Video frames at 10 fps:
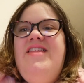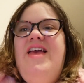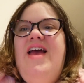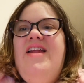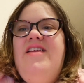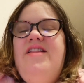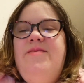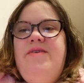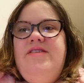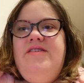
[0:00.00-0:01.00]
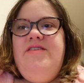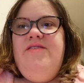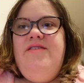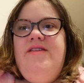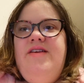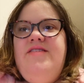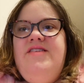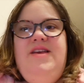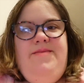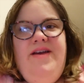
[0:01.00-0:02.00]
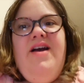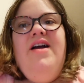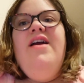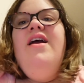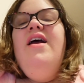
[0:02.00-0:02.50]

to add another book to this TBR,